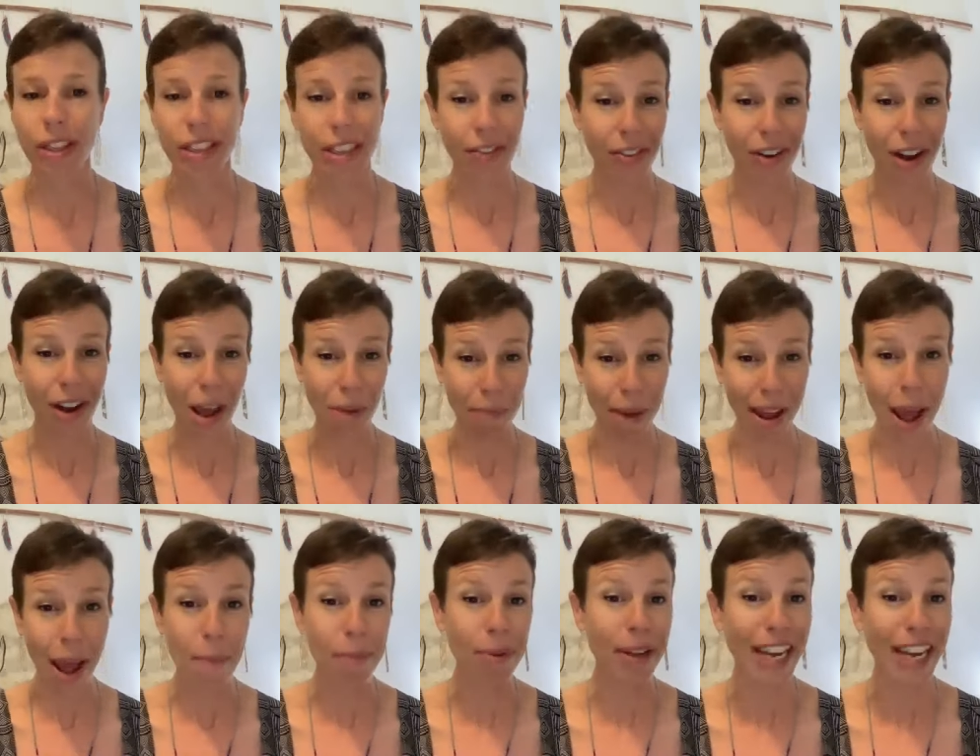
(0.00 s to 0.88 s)
It's even on my
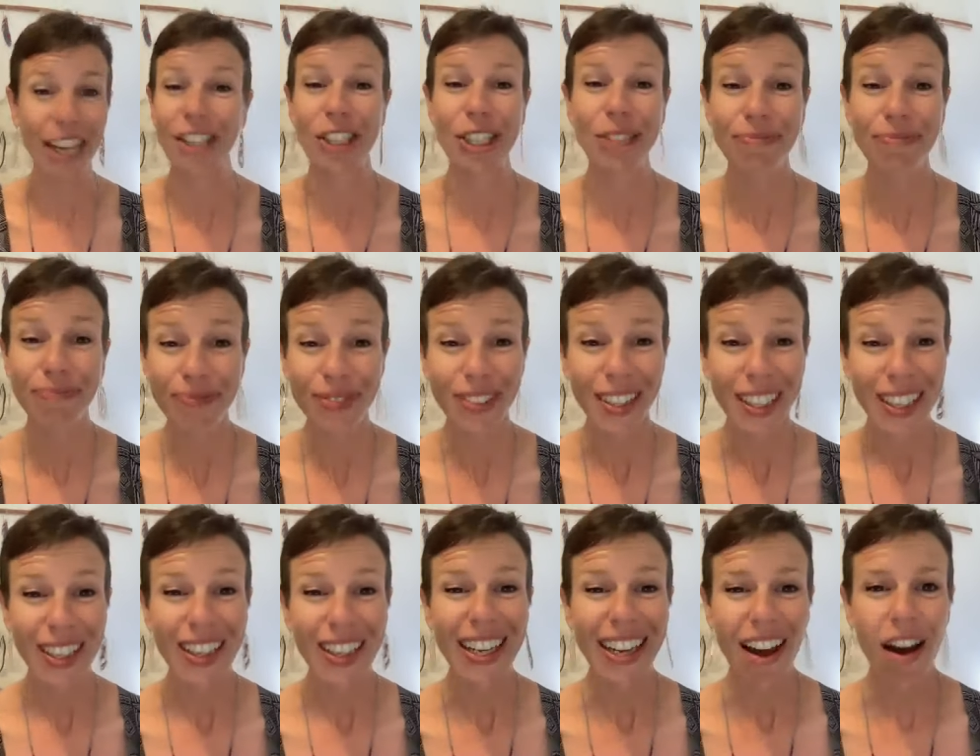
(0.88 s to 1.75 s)
application
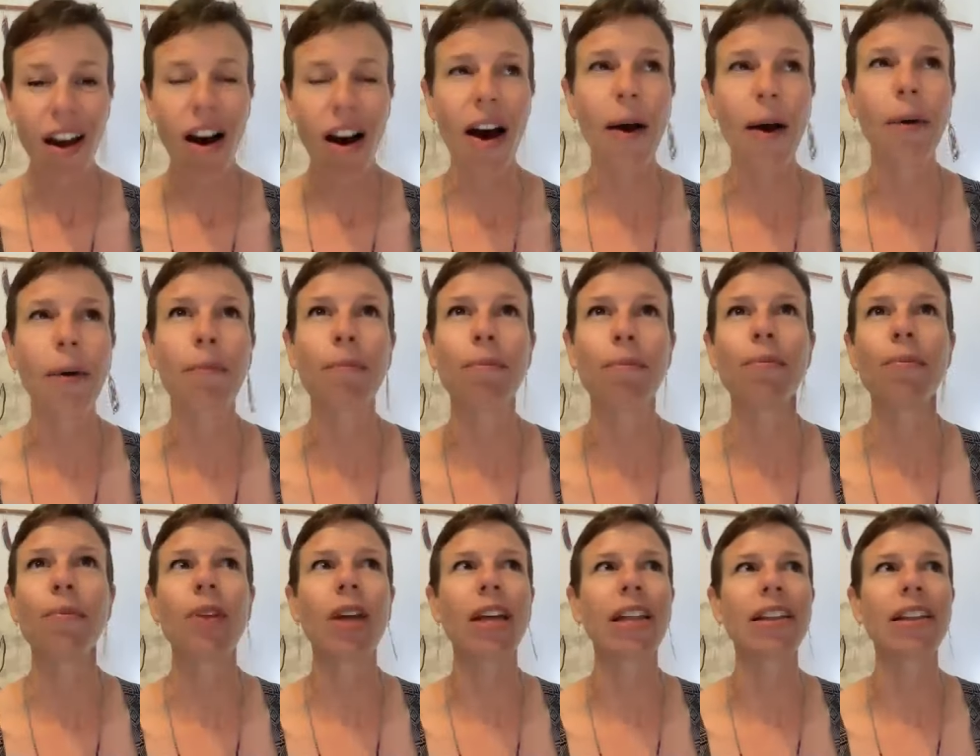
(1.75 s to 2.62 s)

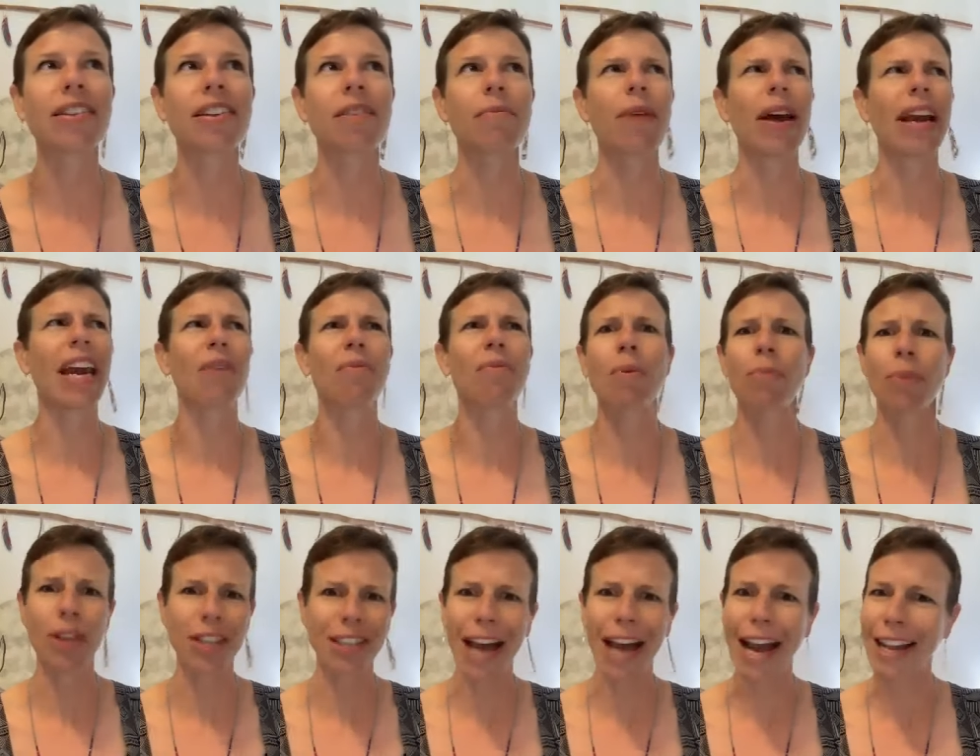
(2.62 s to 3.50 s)
um, it's some, I can't
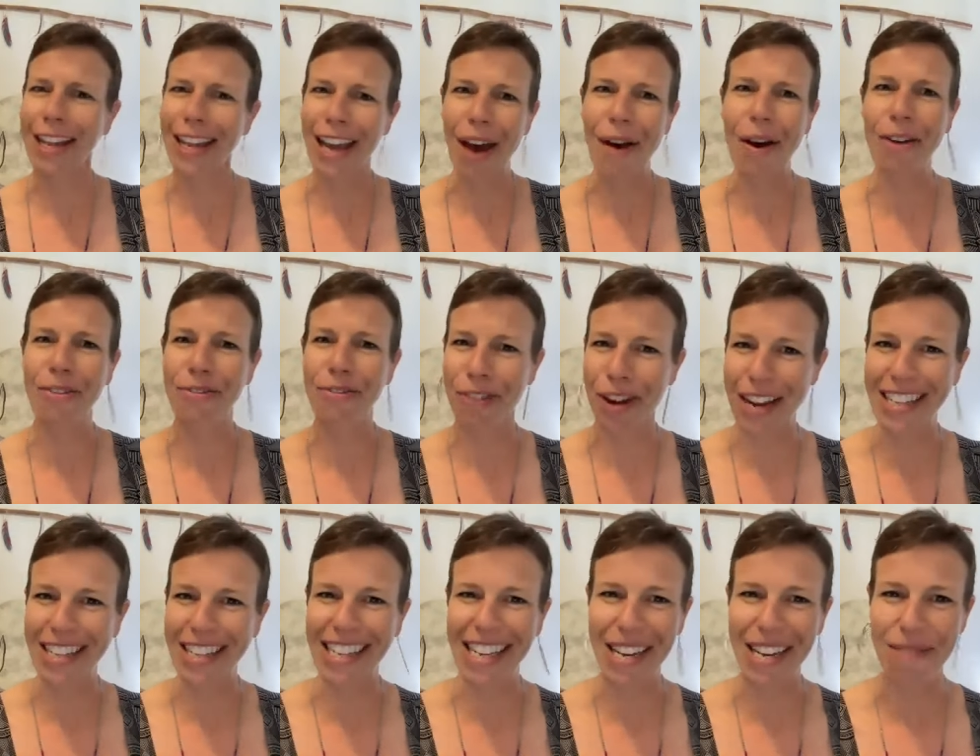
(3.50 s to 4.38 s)
remember exactly how I
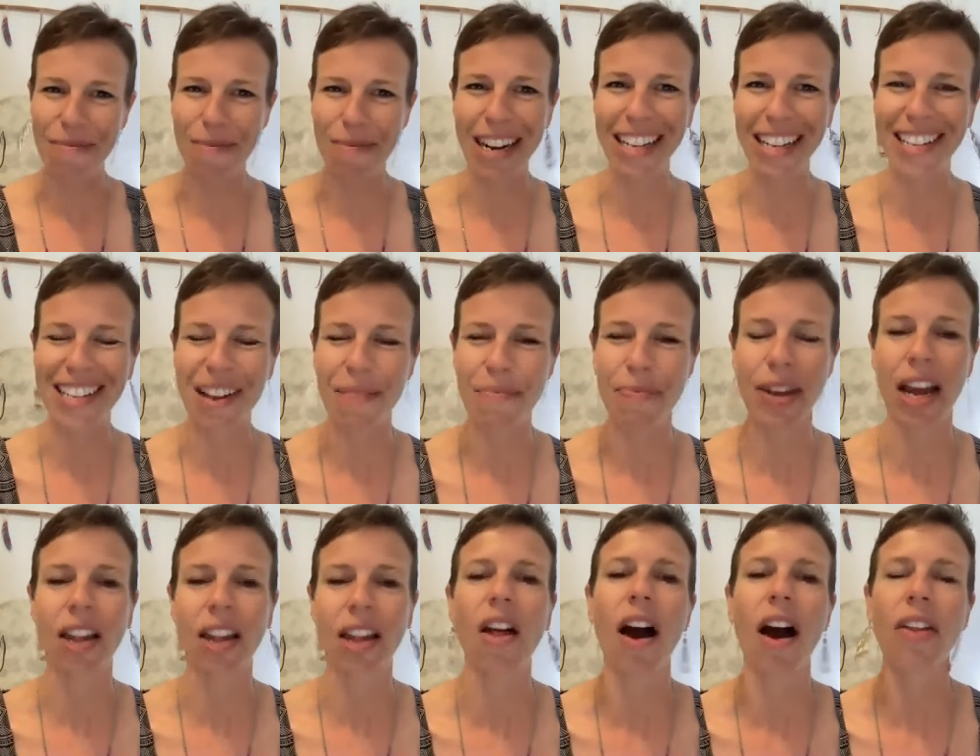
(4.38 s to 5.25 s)
phrase it, but it's
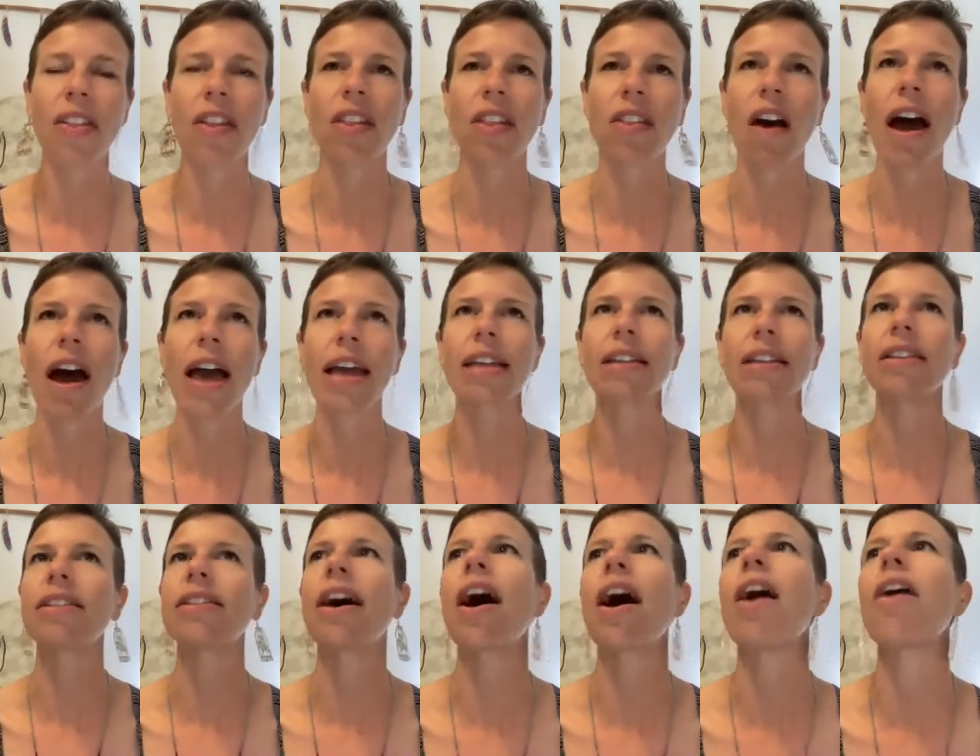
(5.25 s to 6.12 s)
something along the
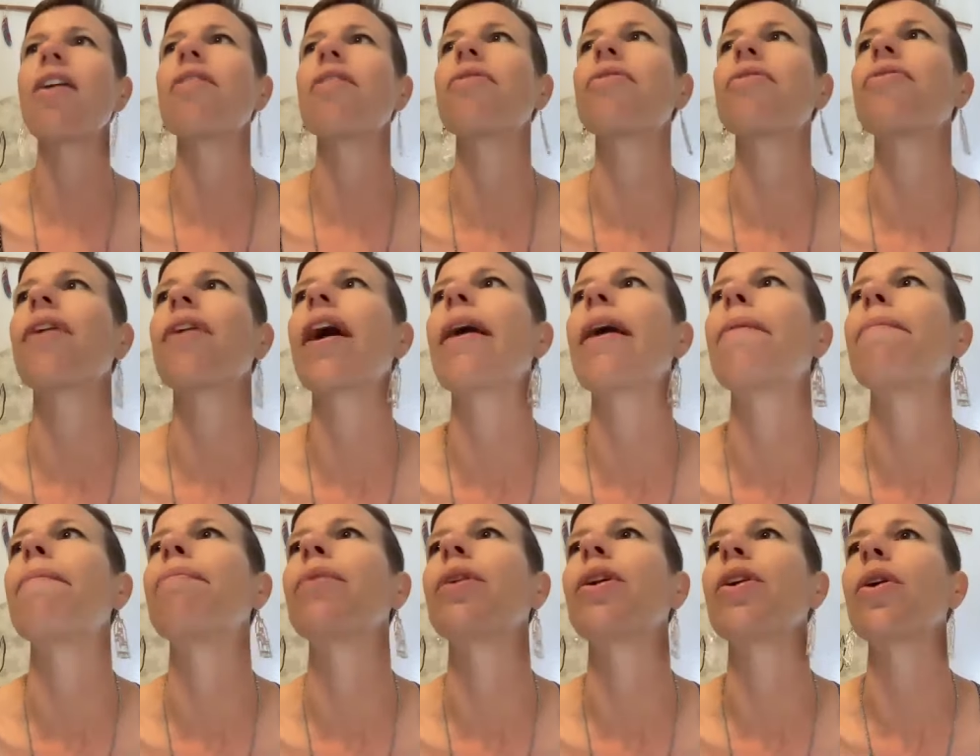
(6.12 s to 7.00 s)
lines of,
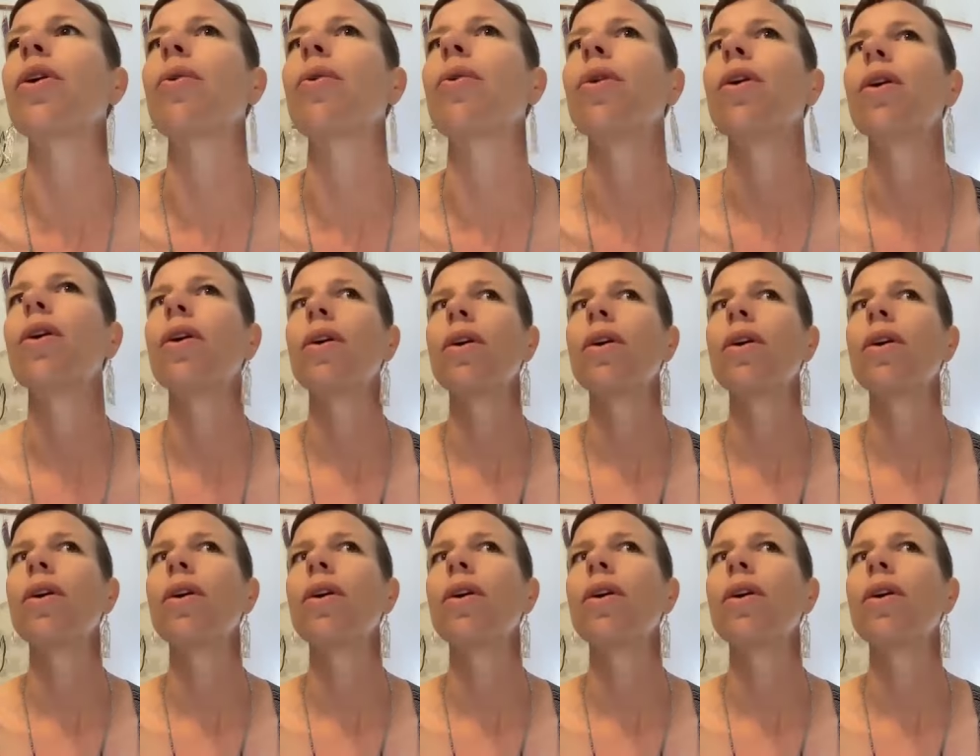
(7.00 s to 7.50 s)
um, you know,